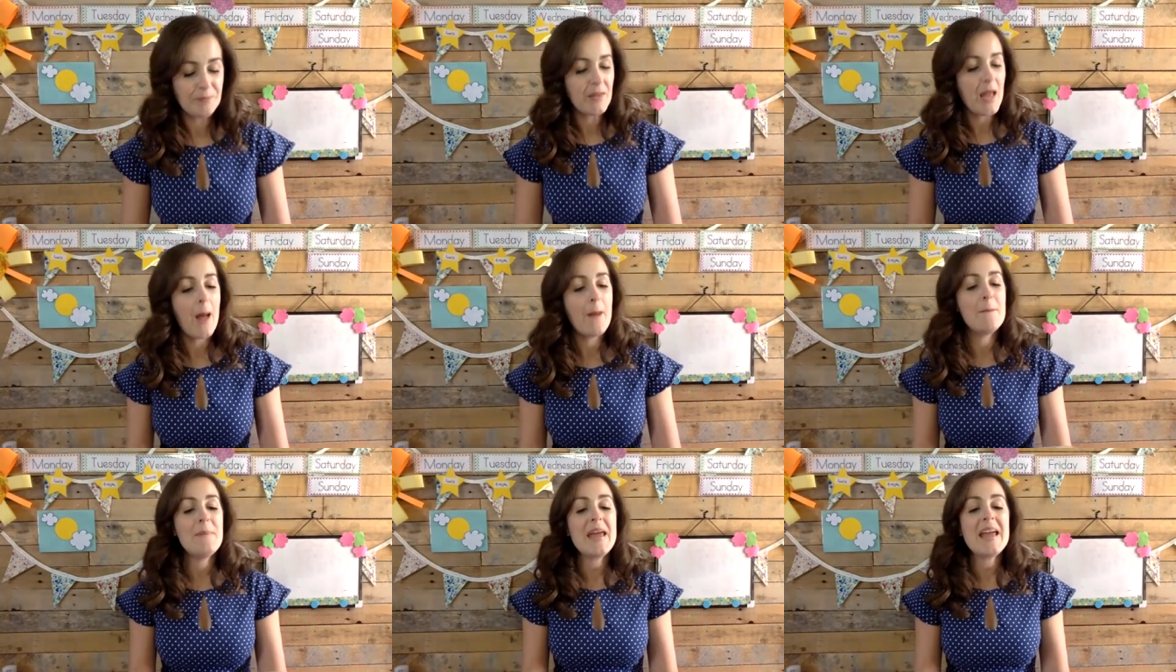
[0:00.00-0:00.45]

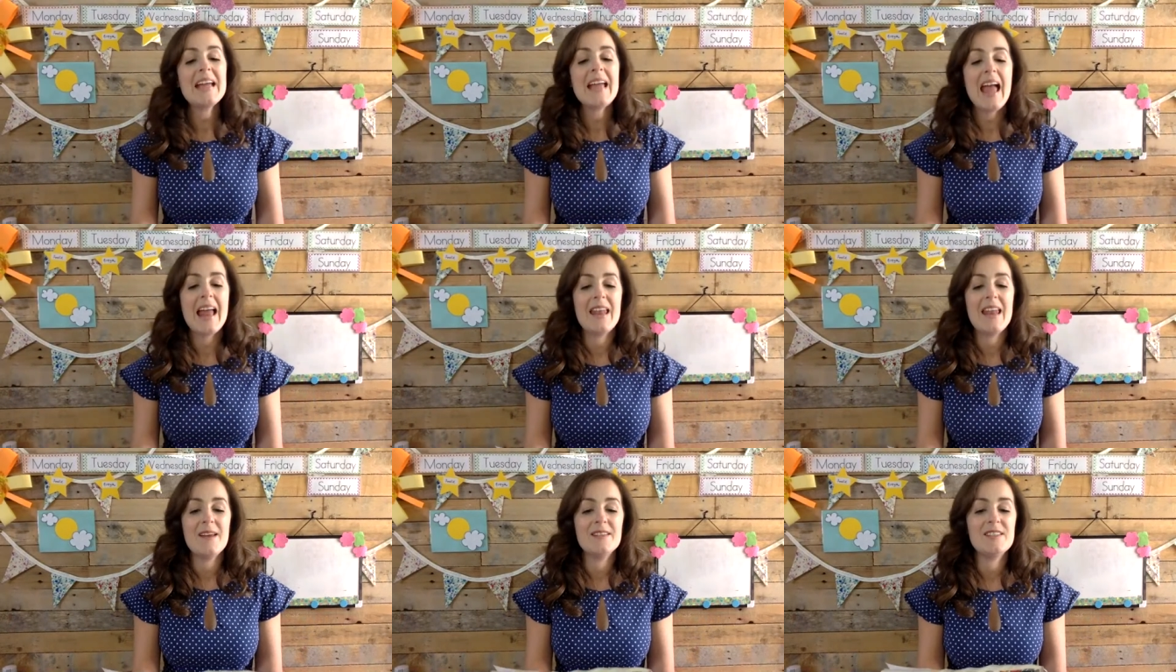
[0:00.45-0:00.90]
A big
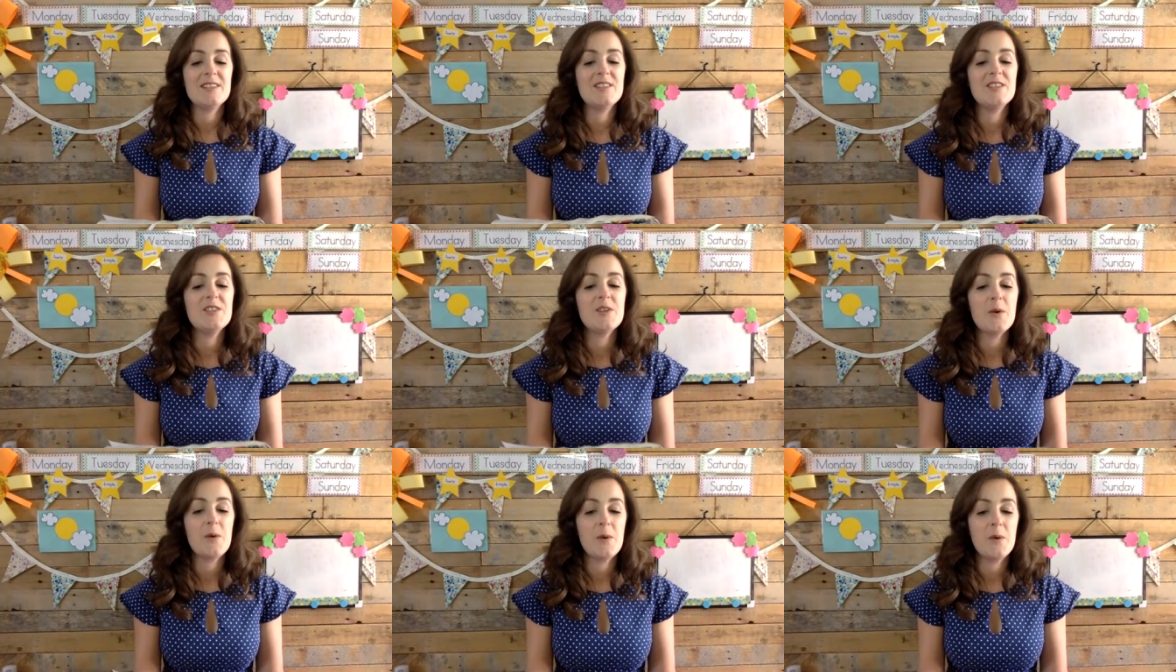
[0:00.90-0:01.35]
hello to
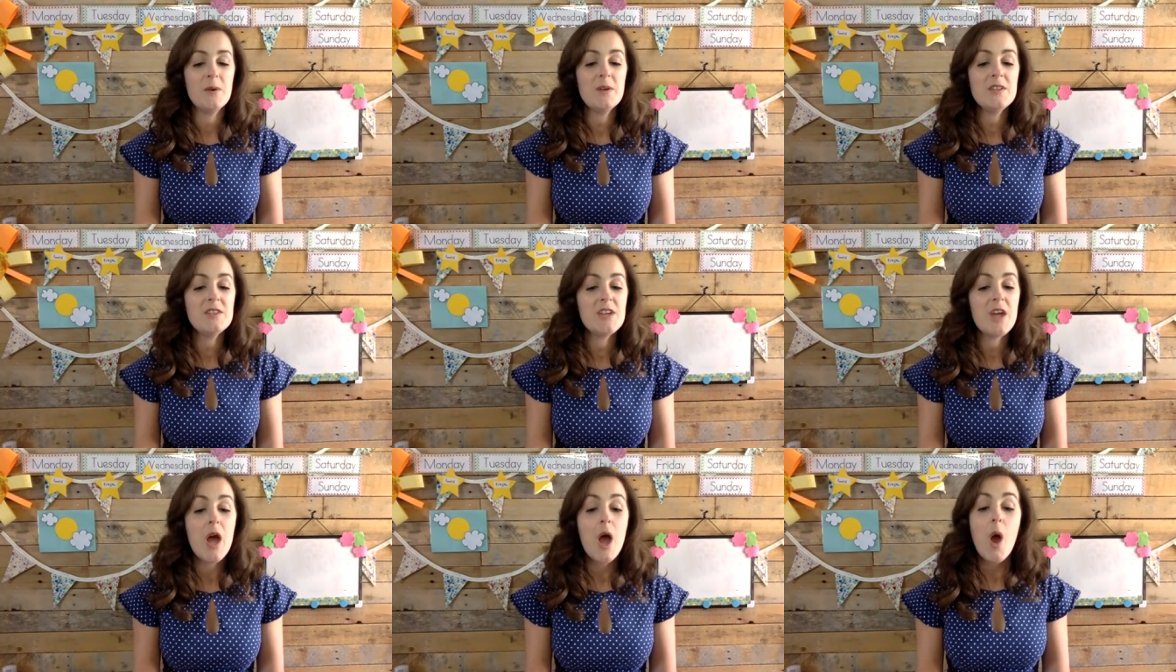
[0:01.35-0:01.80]

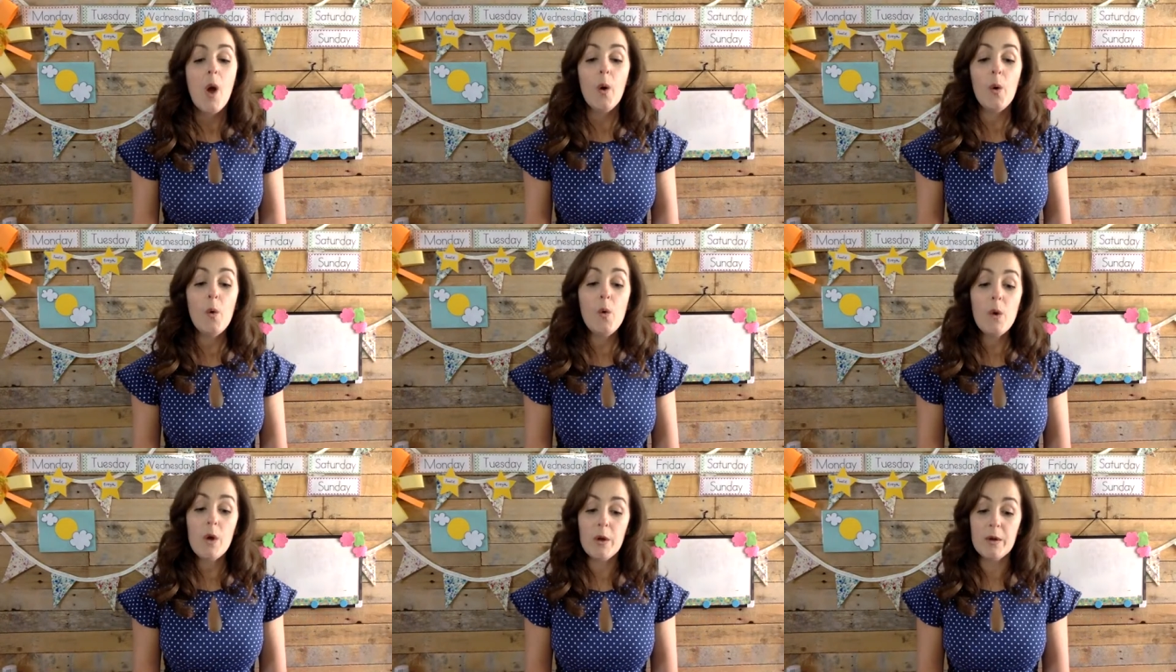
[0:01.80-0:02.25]
George,
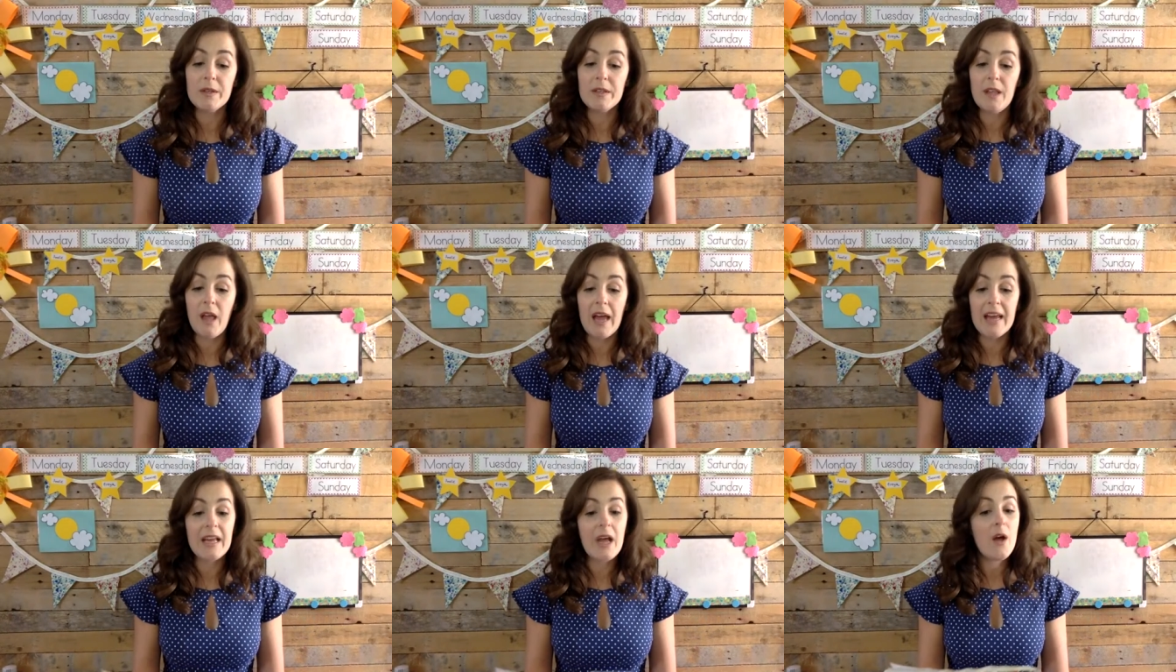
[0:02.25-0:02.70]
ooh, who'd
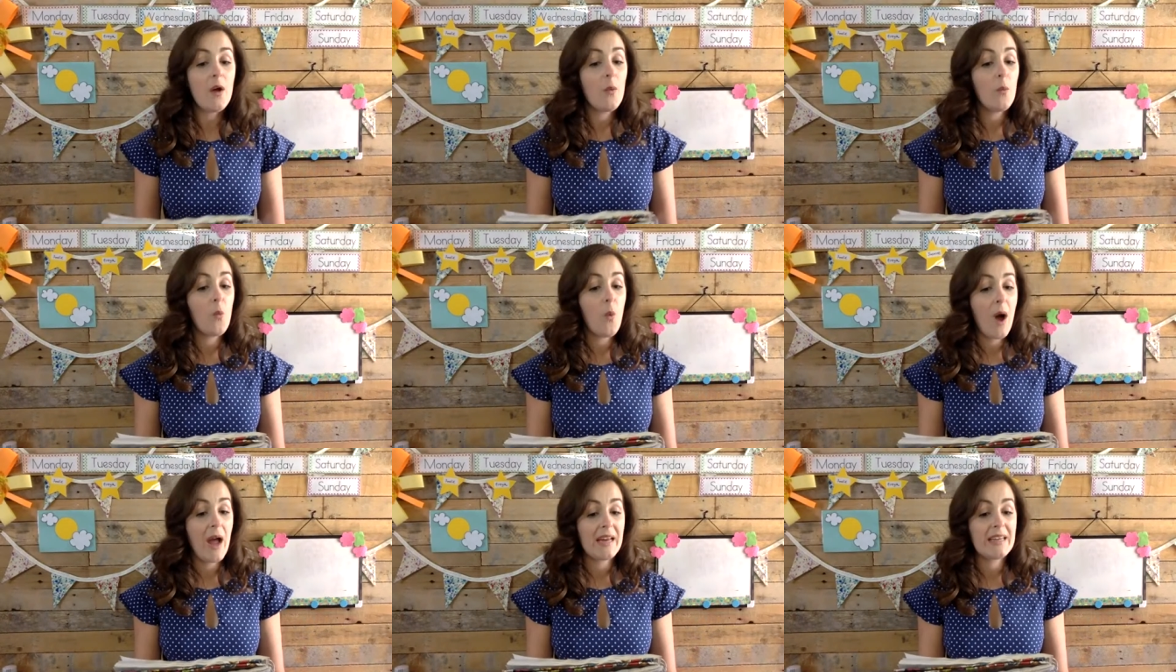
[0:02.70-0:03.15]
like
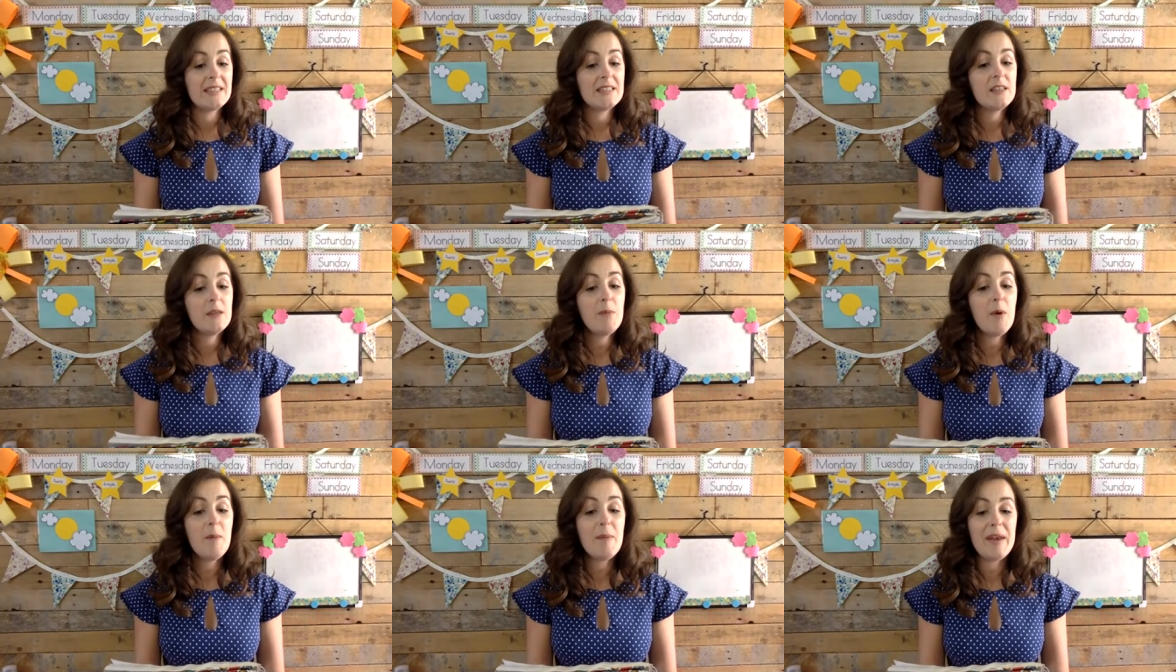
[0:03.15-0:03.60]
Wind
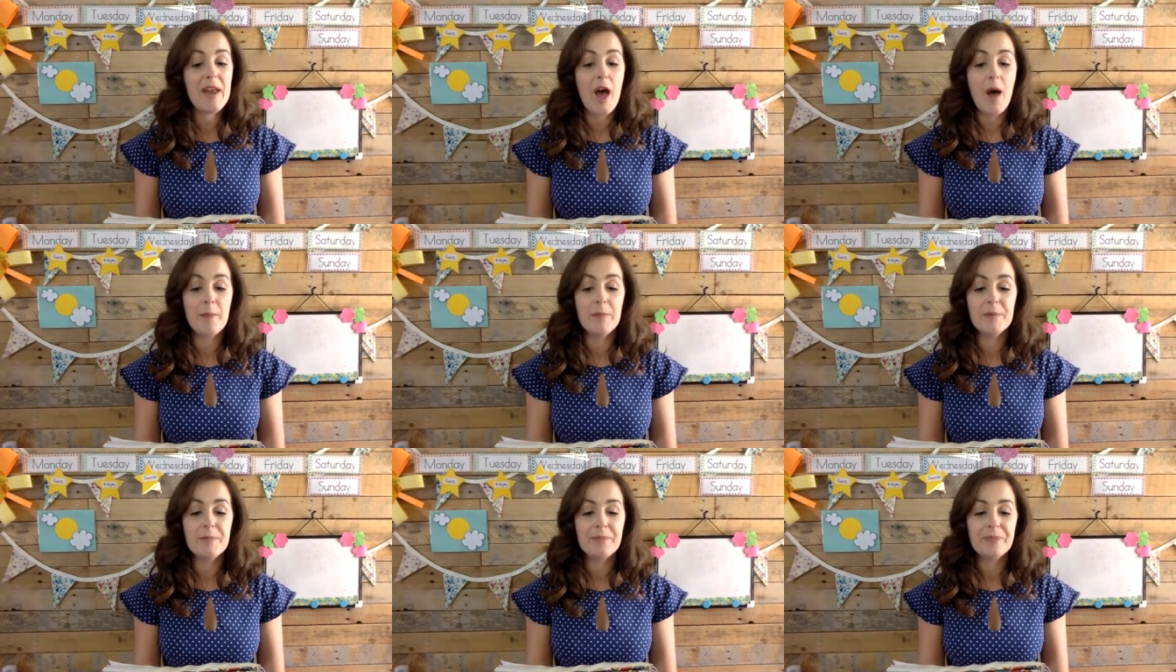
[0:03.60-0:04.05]
the Bobbin
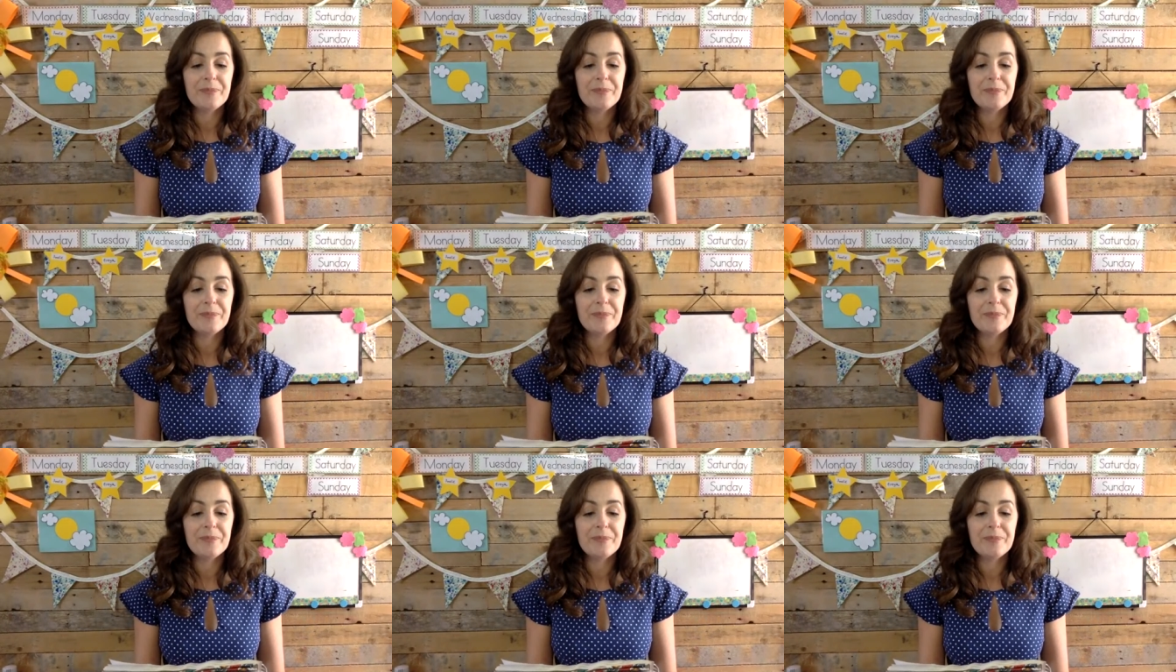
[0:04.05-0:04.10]
Up.